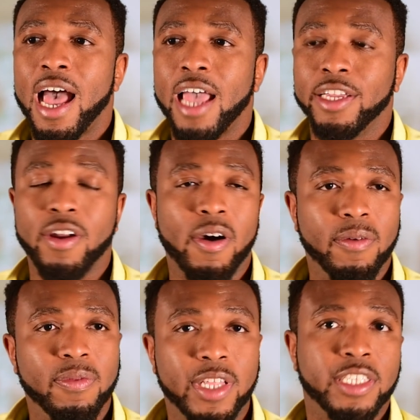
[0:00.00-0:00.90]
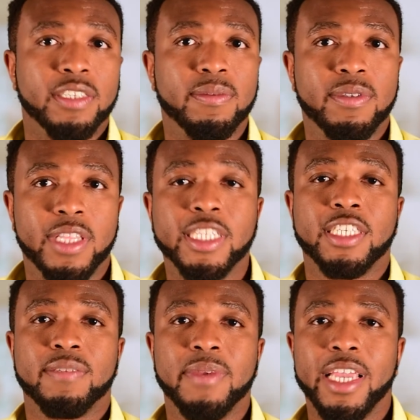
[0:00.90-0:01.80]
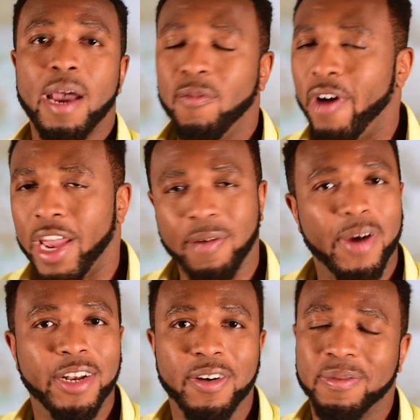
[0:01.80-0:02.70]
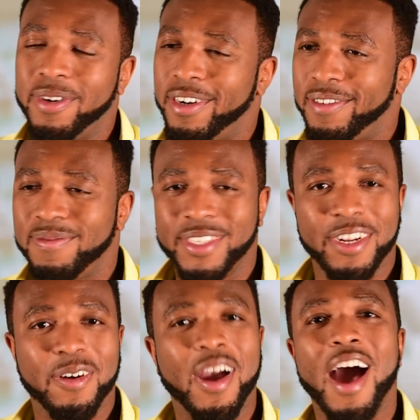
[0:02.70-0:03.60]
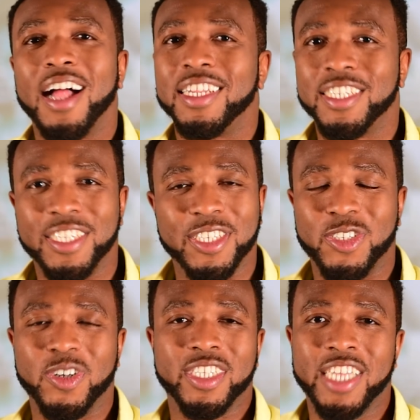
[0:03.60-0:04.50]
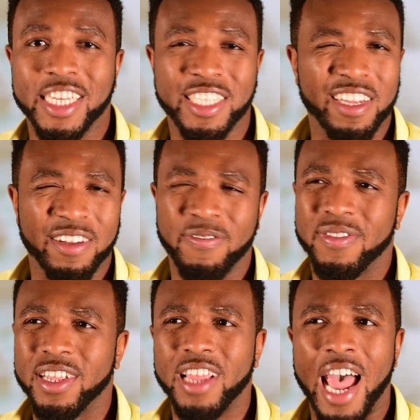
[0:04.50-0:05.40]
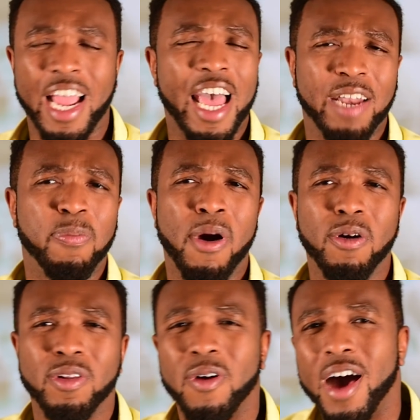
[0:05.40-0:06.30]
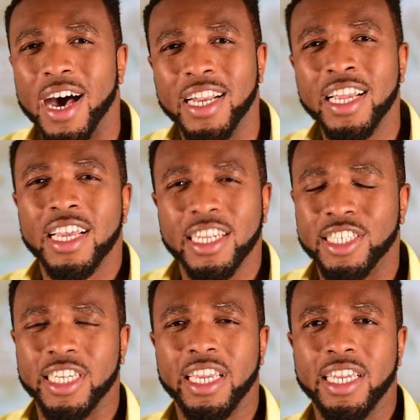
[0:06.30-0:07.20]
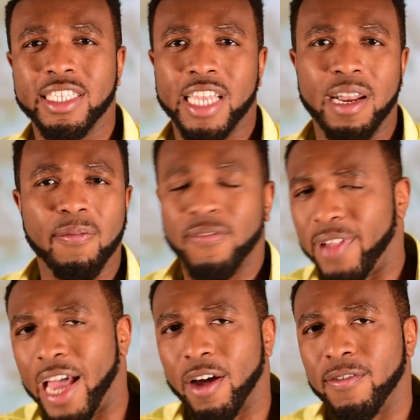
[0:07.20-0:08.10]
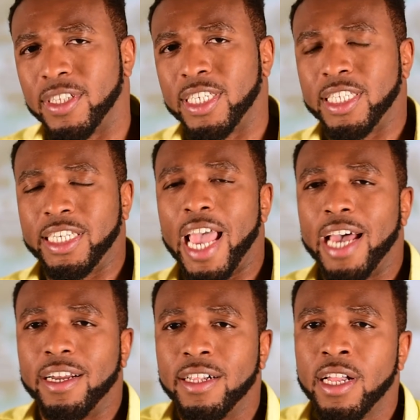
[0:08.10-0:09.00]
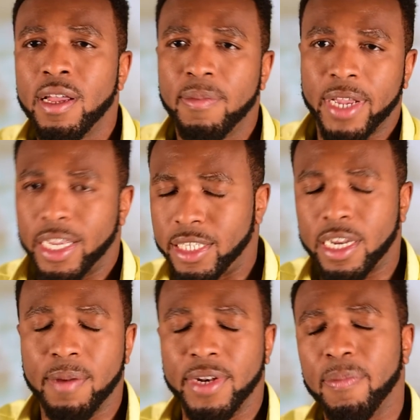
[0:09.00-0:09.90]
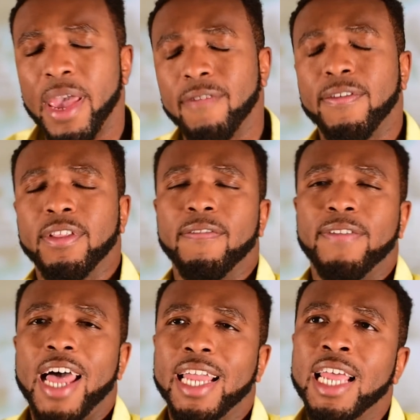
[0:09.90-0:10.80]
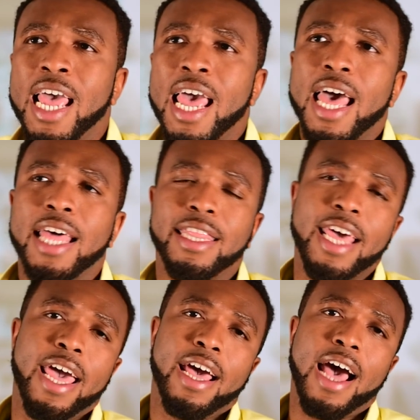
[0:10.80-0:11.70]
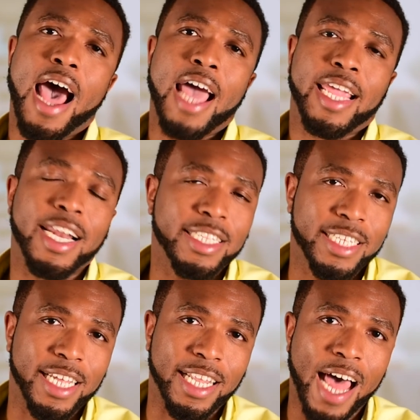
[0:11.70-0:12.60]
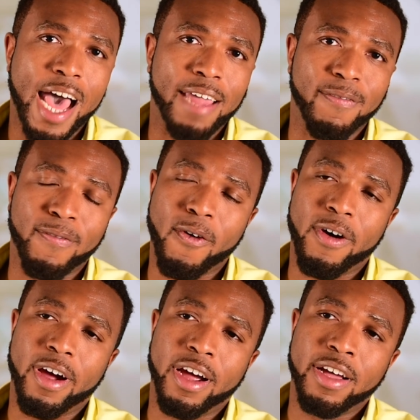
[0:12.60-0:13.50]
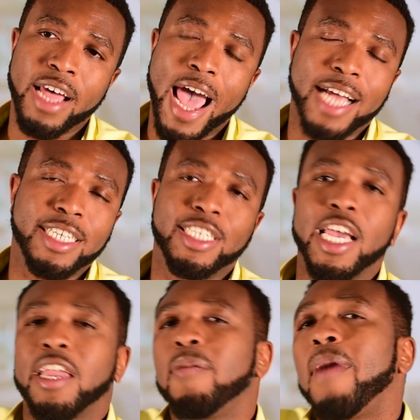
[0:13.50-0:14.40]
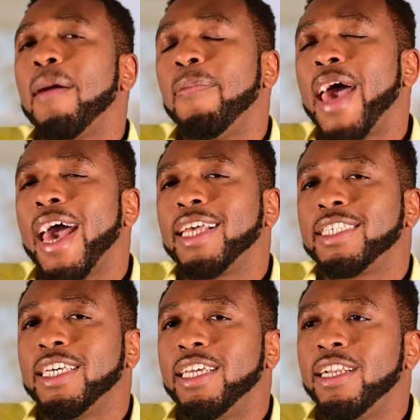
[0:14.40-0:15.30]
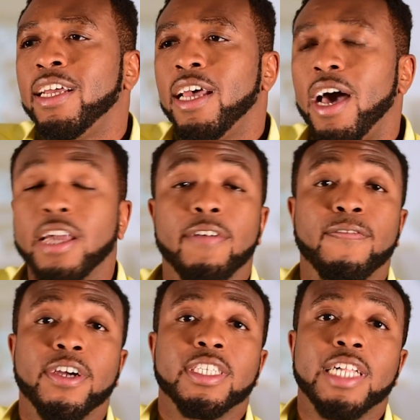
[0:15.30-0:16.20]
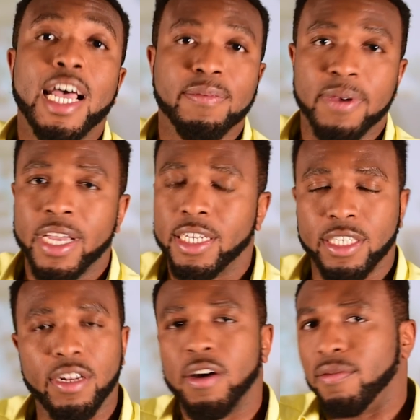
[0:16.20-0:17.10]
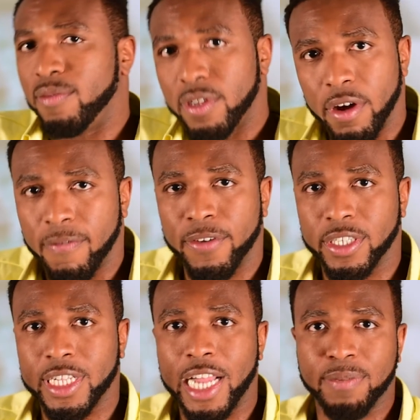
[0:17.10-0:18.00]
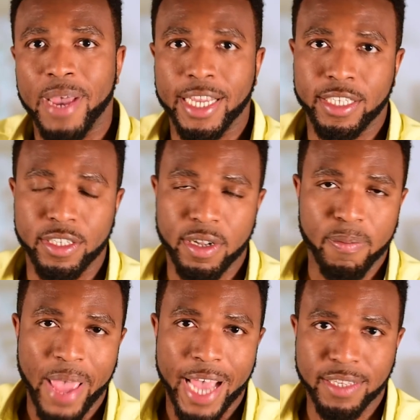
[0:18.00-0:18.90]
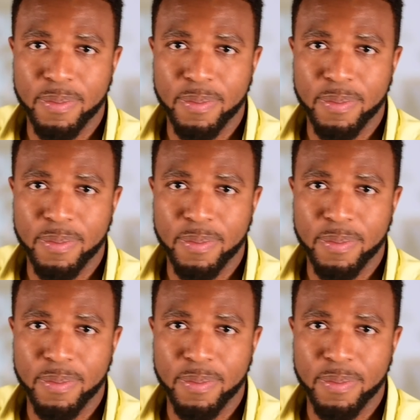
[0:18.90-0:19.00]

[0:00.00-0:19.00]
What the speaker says: this is me. I'm wearing my normal, college, just Georgia Tech stuff. I got a polo on, jeans, and I'm flying over to Seattle because the company paid for the flight. I get into the line for actually checking my bags in on the first class because, you're a first class passenger, you can pass